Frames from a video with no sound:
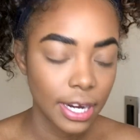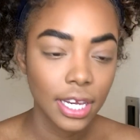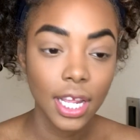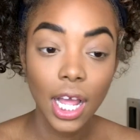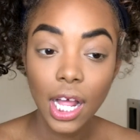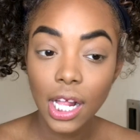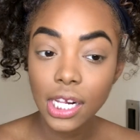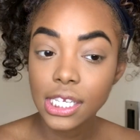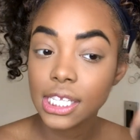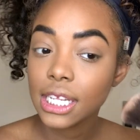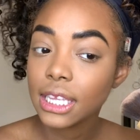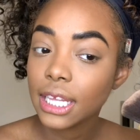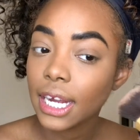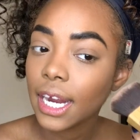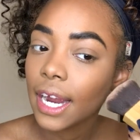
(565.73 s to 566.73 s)
When y'all
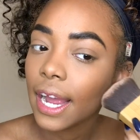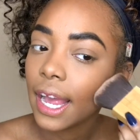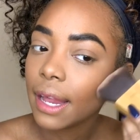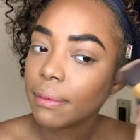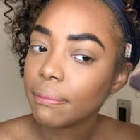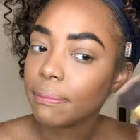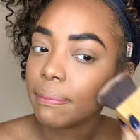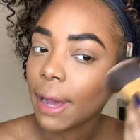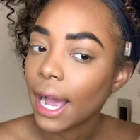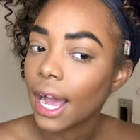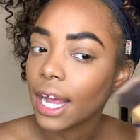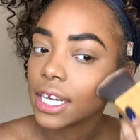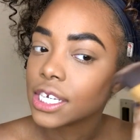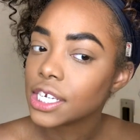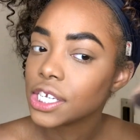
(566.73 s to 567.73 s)
sit there and
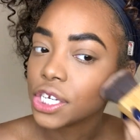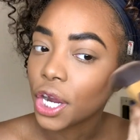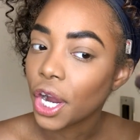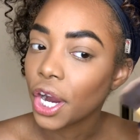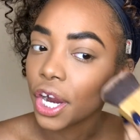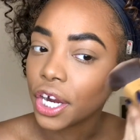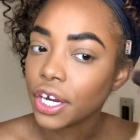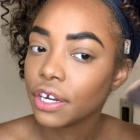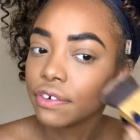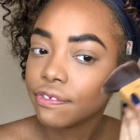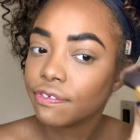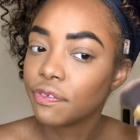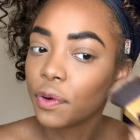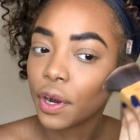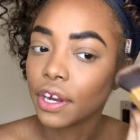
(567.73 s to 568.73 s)
bash Tarte
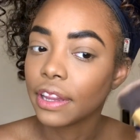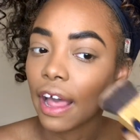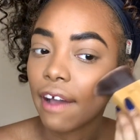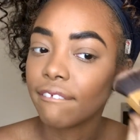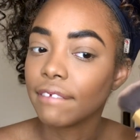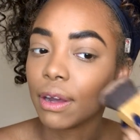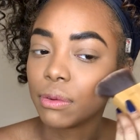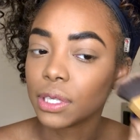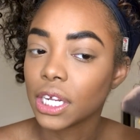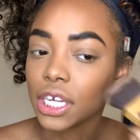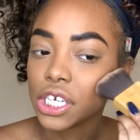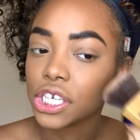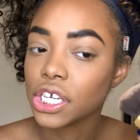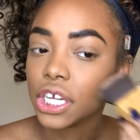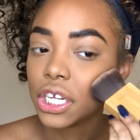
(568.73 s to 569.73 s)
for that
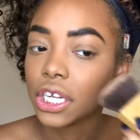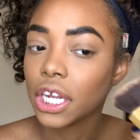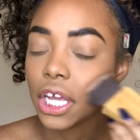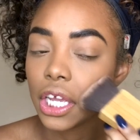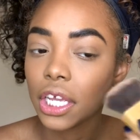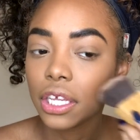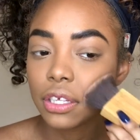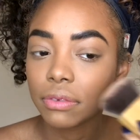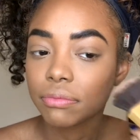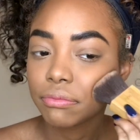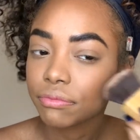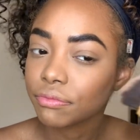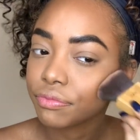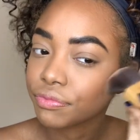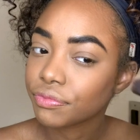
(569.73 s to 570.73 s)
foundation, like,
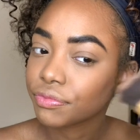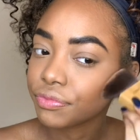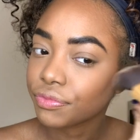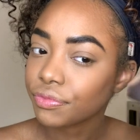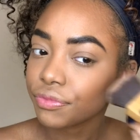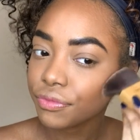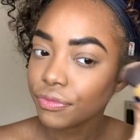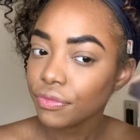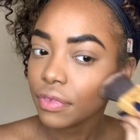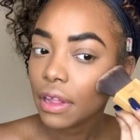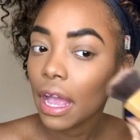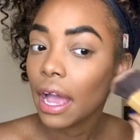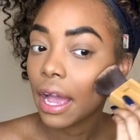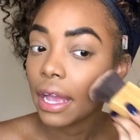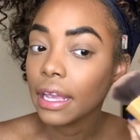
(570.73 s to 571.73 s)

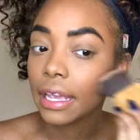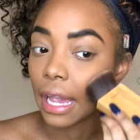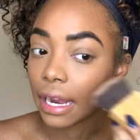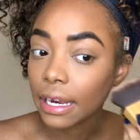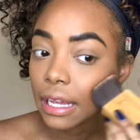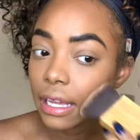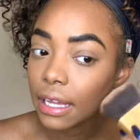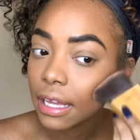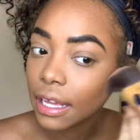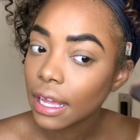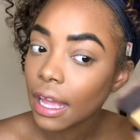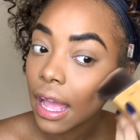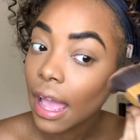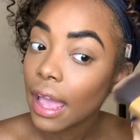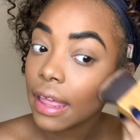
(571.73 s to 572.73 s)
I get it.
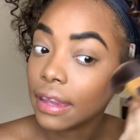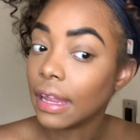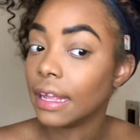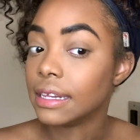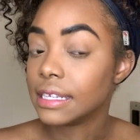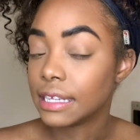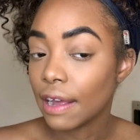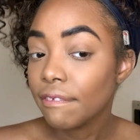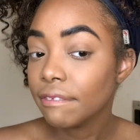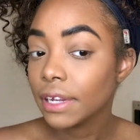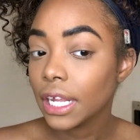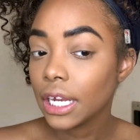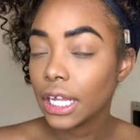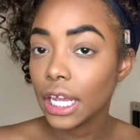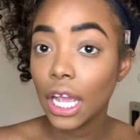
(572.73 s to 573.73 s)
They
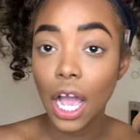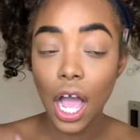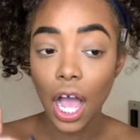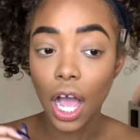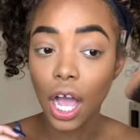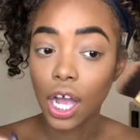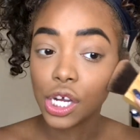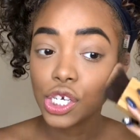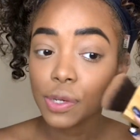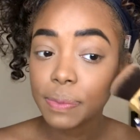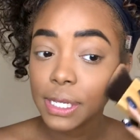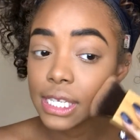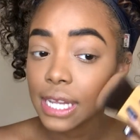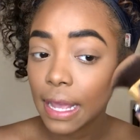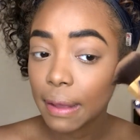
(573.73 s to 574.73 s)
definitely
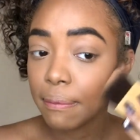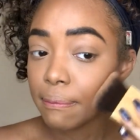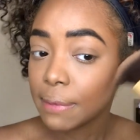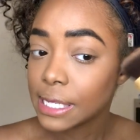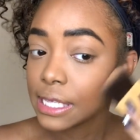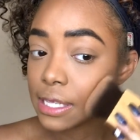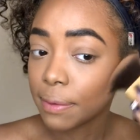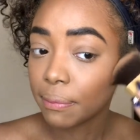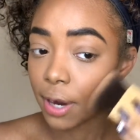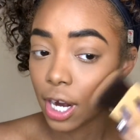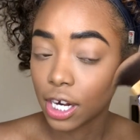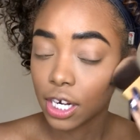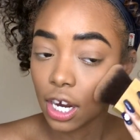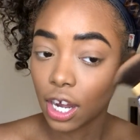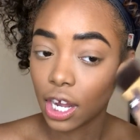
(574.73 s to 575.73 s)
100% missed the
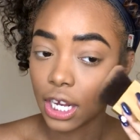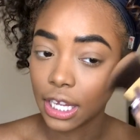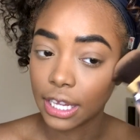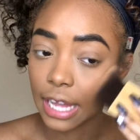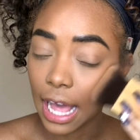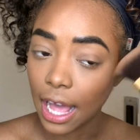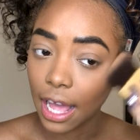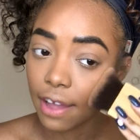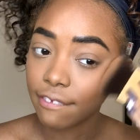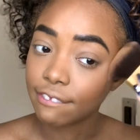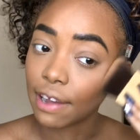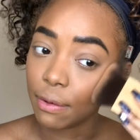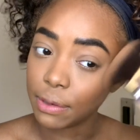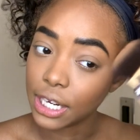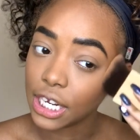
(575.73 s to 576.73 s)
mark on that
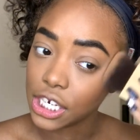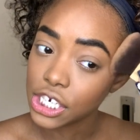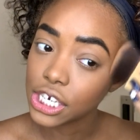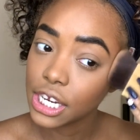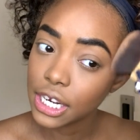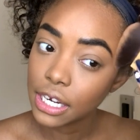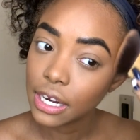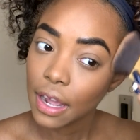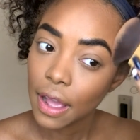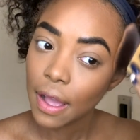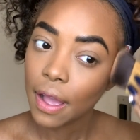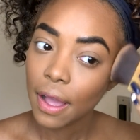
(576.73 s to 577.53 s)
foundation,